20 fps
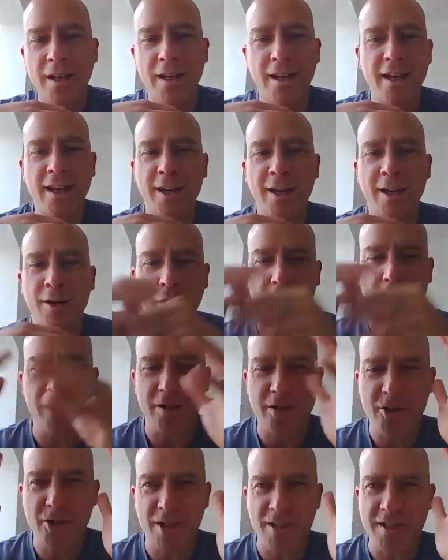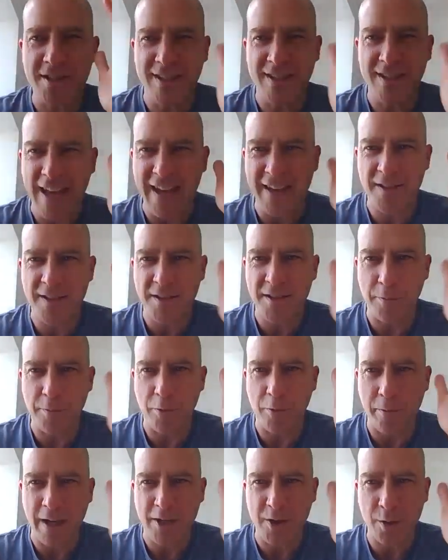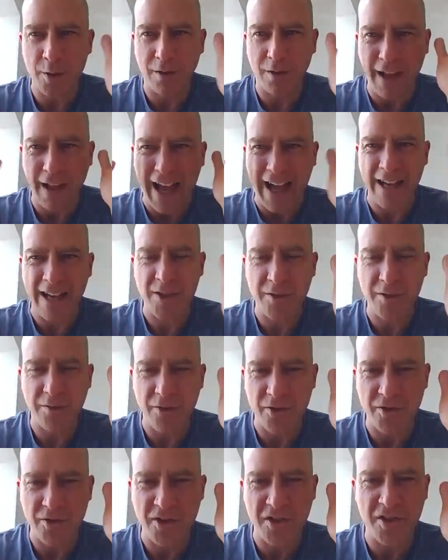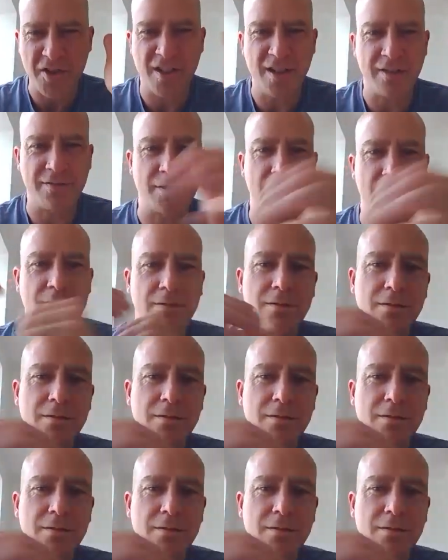and one just has the perpetual Oxford sniffle.